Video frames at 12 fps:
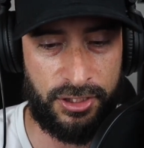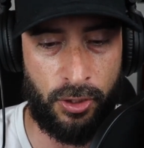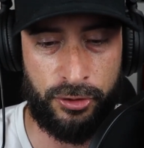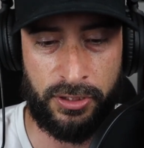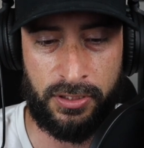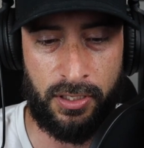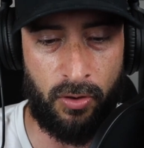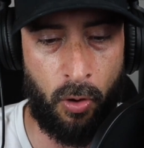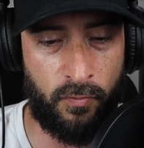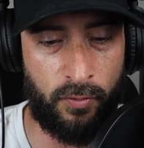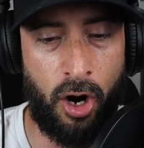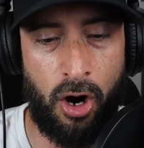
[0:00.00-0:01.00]
So just an
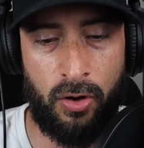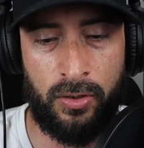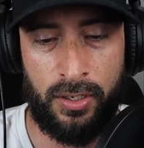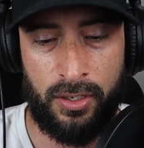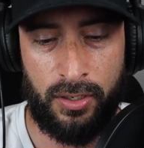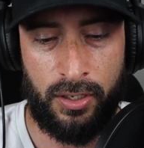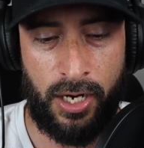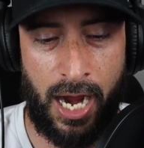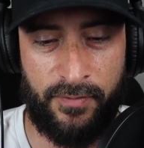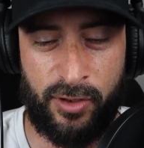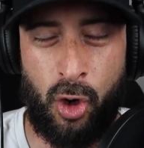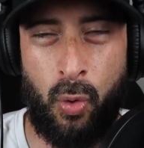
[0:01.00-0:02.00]
overall
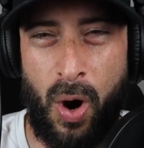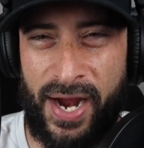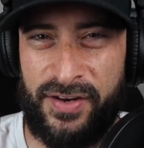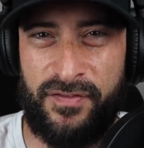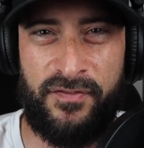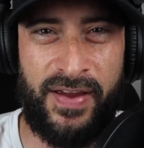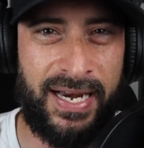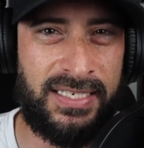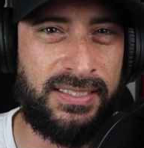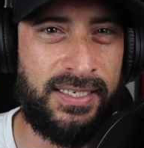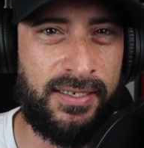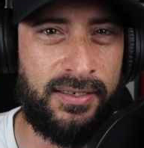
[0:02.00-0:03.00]
kind of a quiet
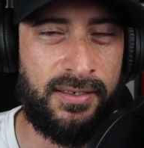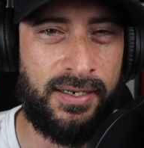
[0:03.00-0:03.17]
fantasy